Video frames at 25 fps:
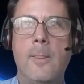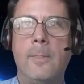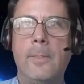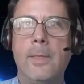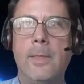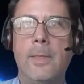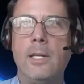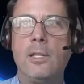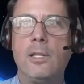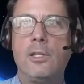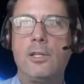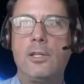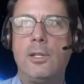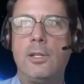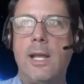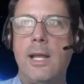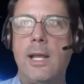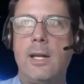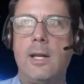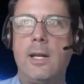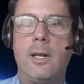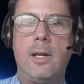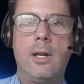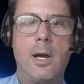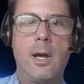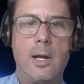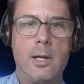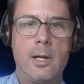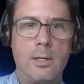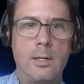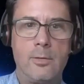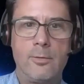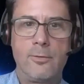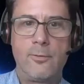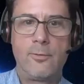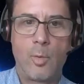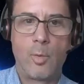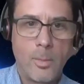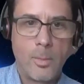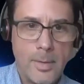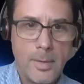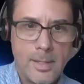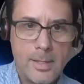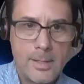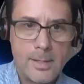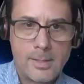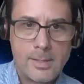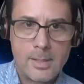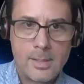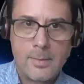initiate a
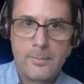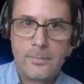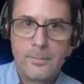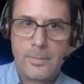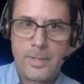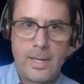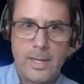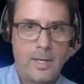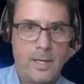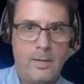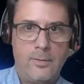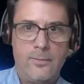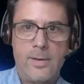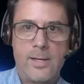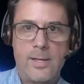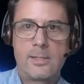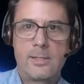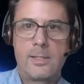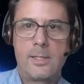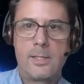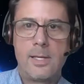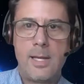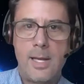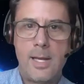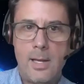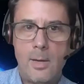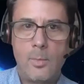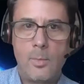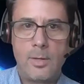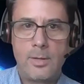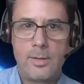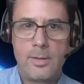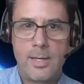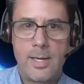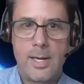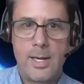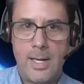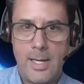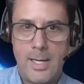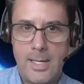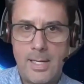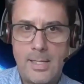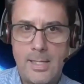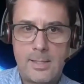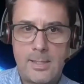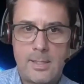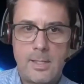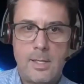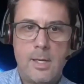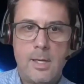nonconformance, and investigate what that
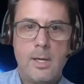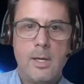is.